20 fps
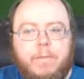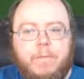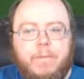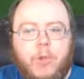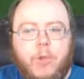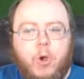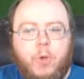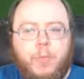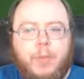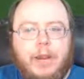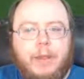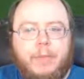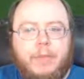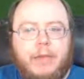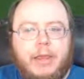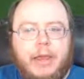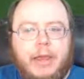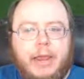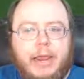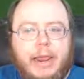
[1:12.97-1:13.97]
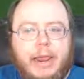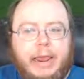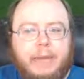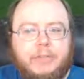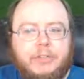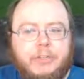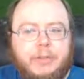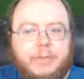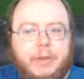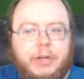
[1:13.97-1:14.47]
OpenAPI
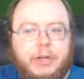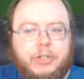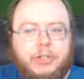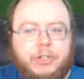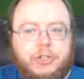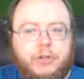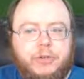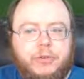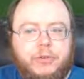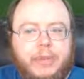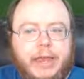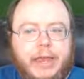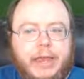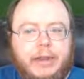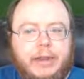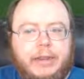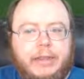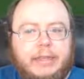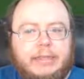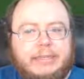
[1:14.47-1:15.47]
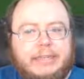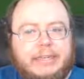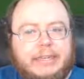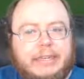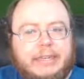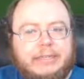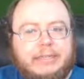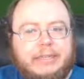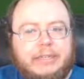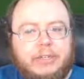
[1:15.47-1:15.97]
aims to make sure that it's
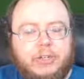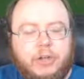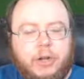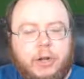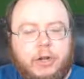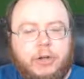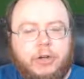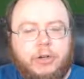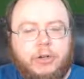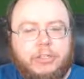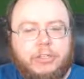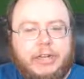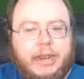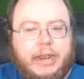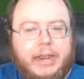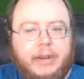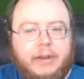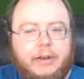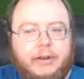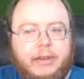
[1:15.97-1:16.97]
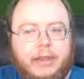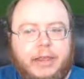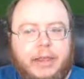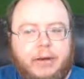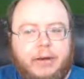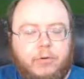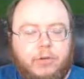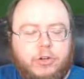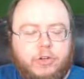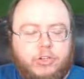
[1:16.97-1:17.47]
easy to understand
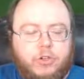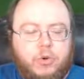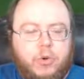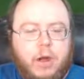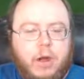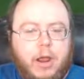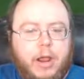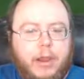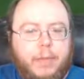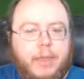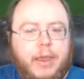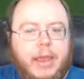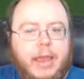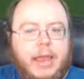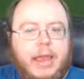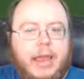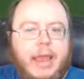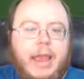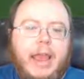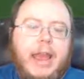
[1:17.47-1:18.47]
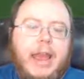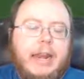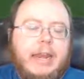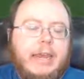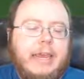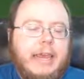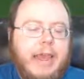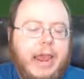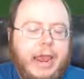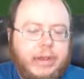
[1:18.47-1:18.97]
and describe
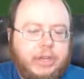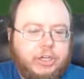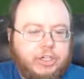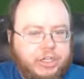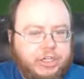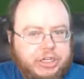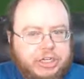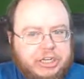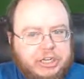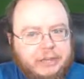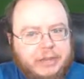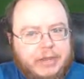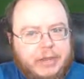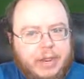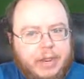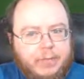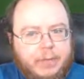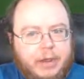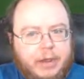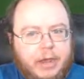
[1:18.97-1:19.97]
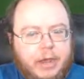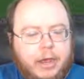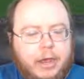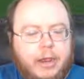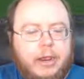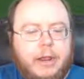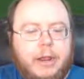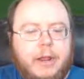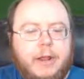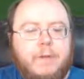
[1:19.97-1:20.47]
any HTTP
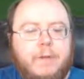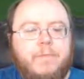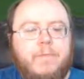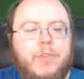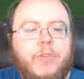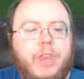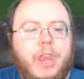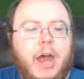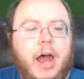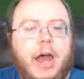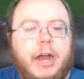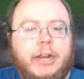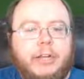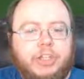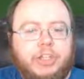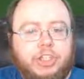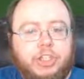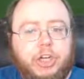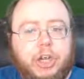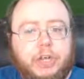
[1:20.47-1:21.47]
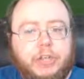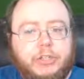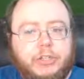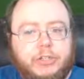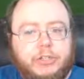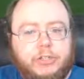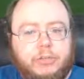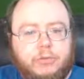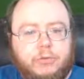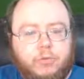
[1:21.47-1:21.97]
API, not
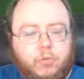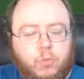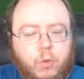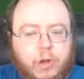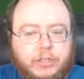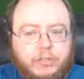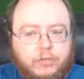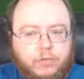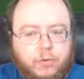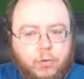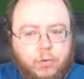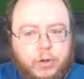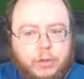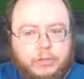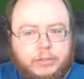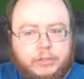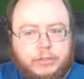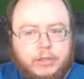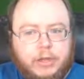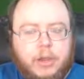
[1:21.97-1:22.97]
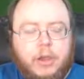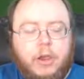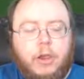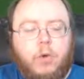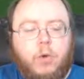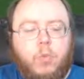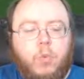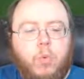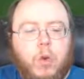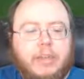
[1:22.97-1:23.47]
just RESTful ones.
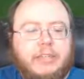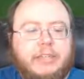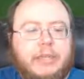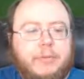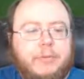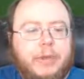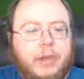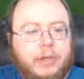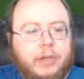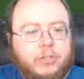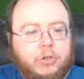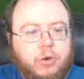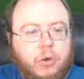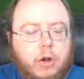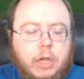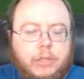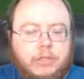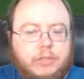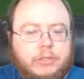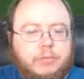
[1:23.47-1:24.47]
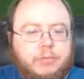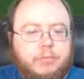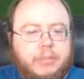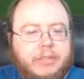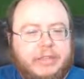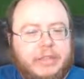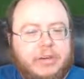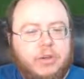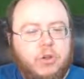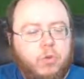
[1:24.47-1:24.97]
REST APIs are awesome,
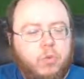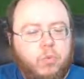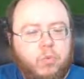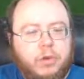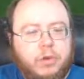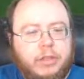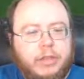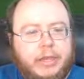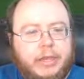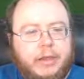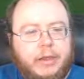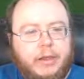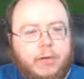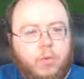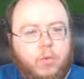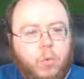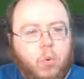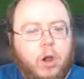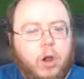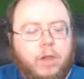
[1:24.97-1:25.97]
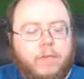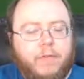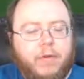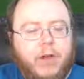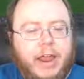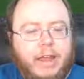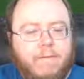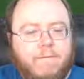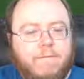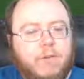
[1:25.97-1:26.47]
but they don't really work
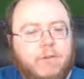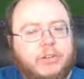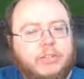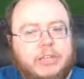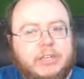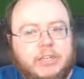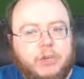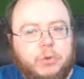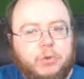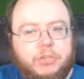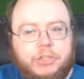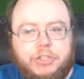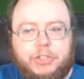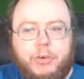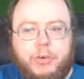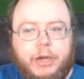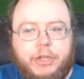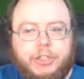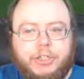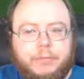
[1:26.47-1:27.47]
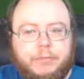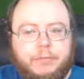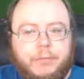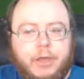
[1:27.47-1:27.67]
for every single situation.